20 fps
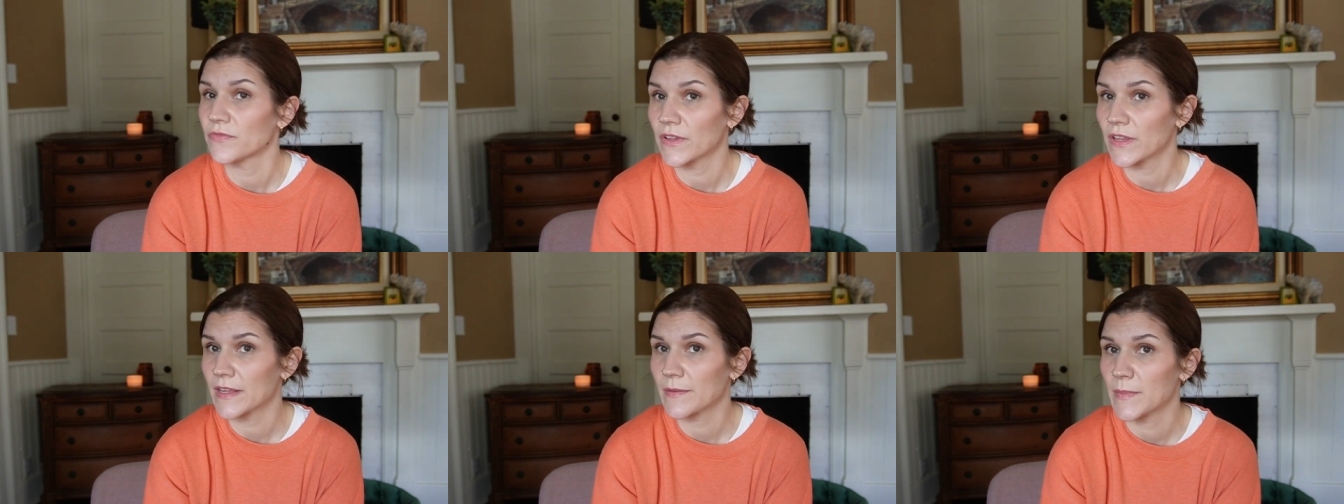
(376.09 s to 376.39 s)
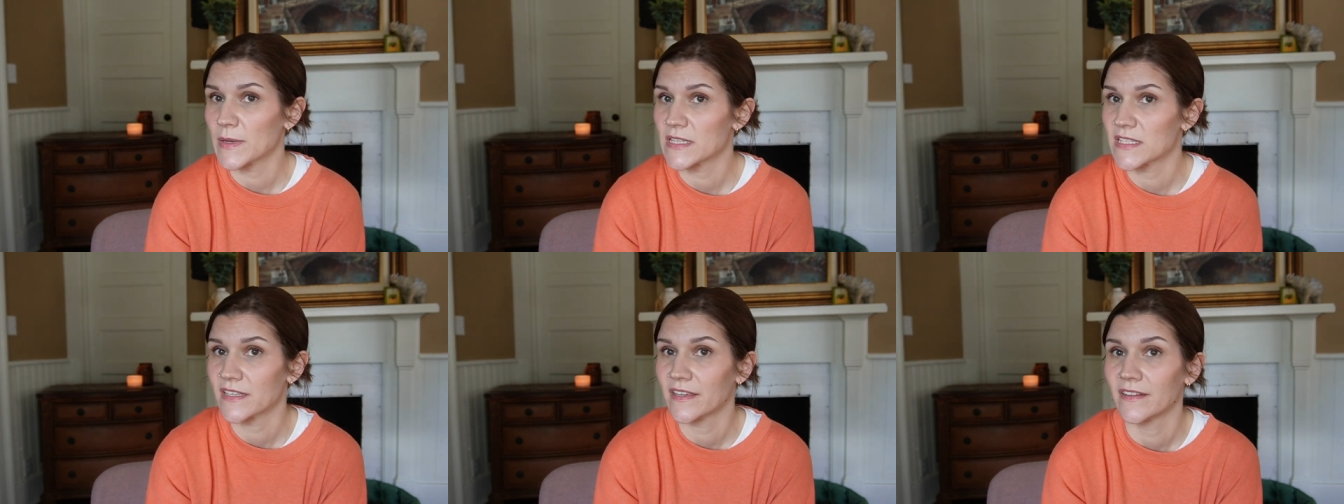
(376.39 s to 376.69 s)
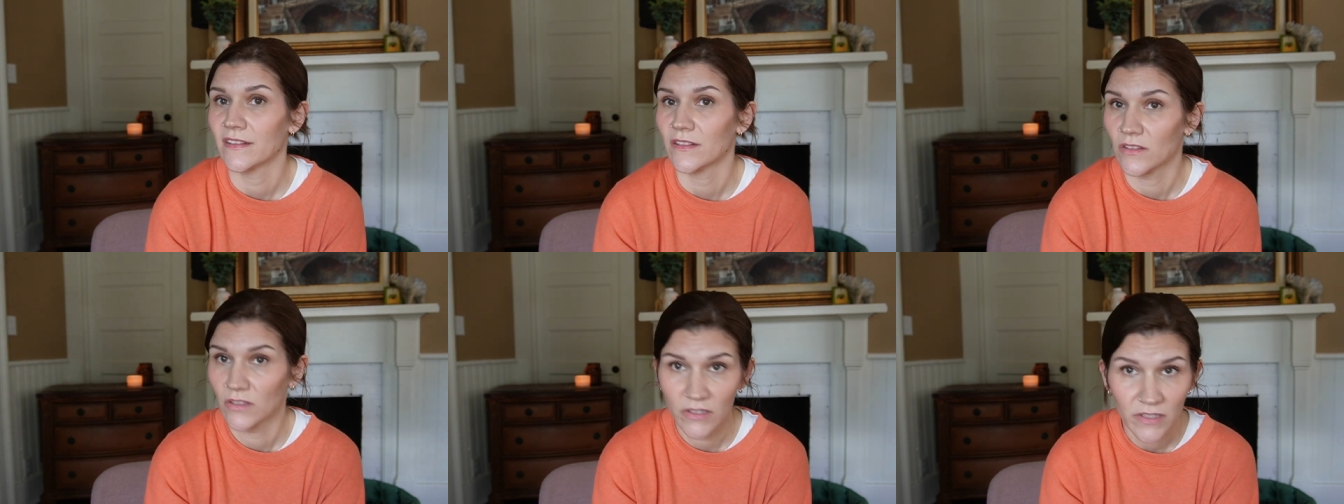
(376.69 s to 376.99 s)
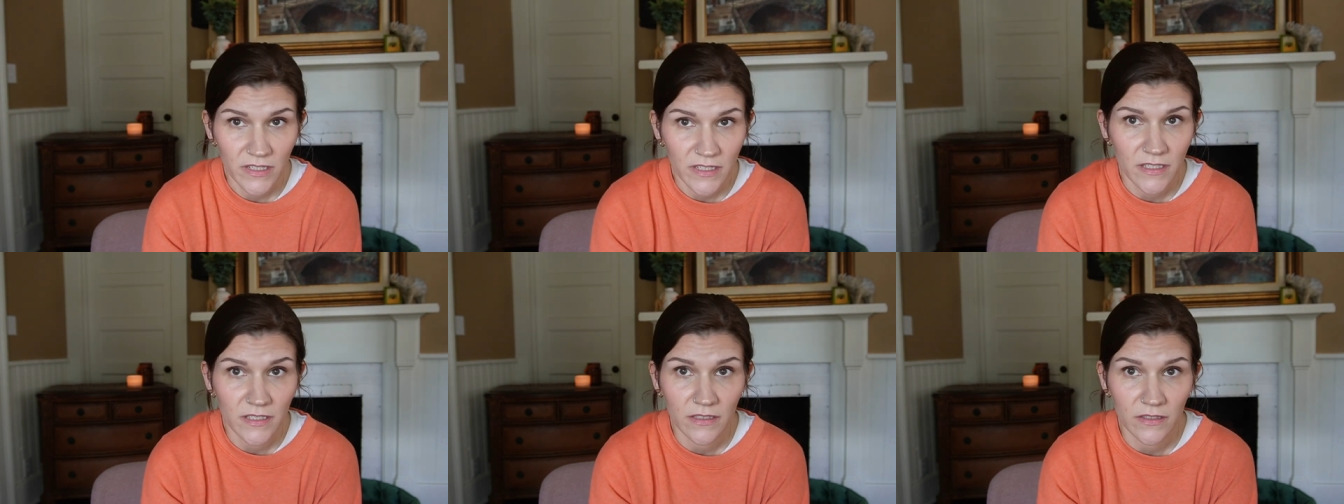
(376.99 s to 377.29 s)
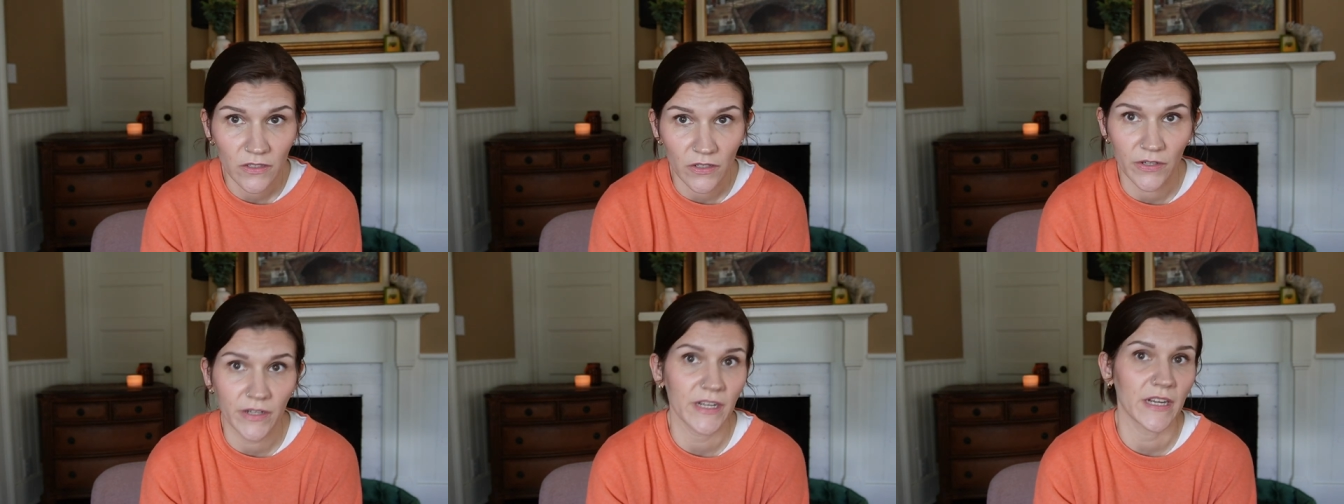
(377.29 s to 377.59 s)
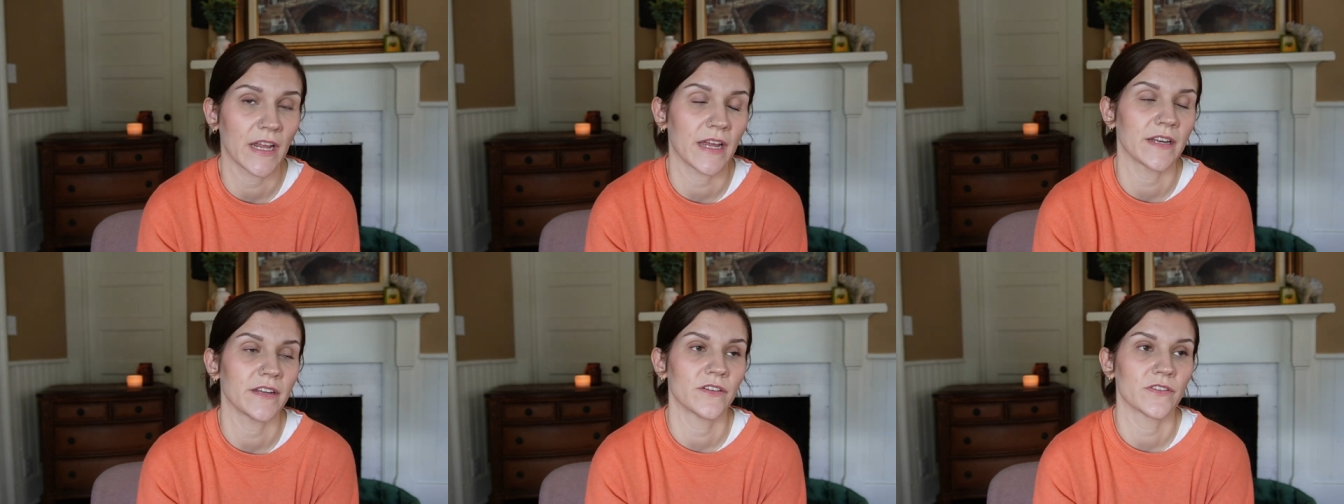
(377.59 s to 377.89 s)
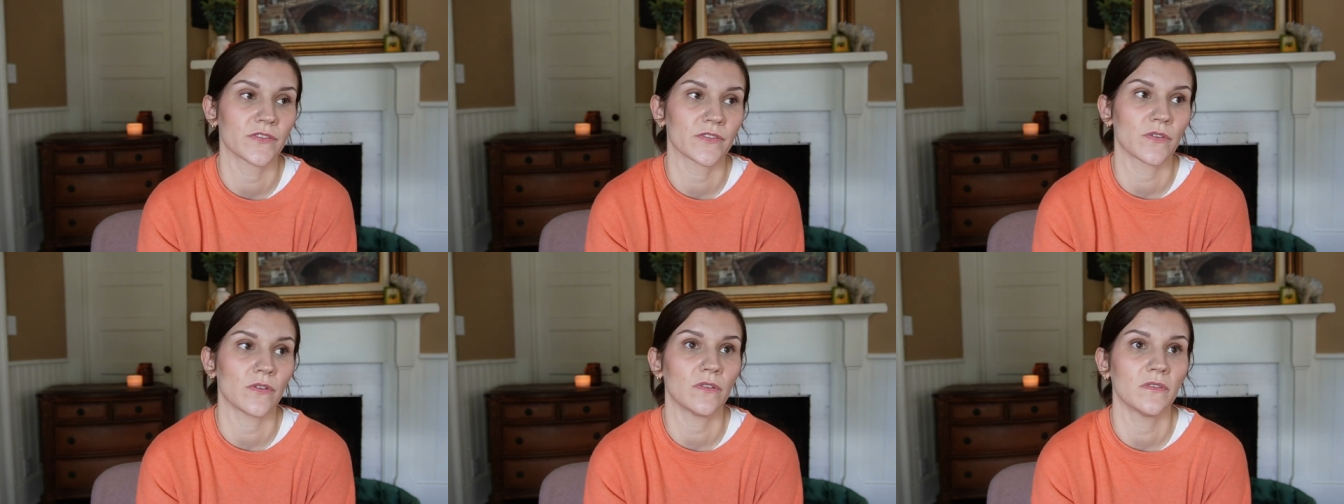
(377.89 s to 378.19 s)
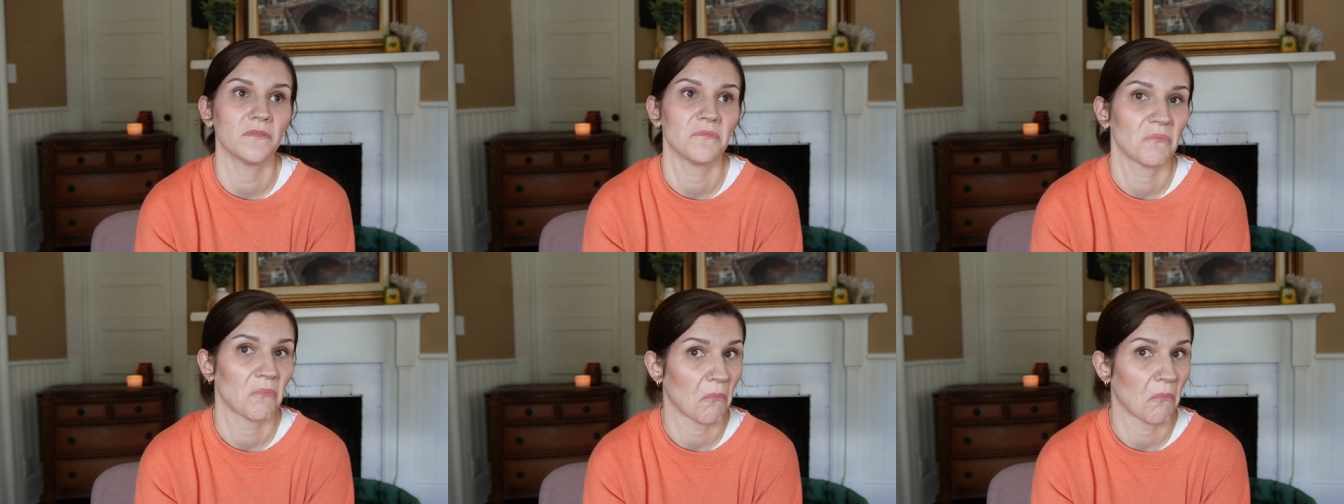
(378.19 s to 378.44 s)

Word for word: feel like my skin looks 39 years old.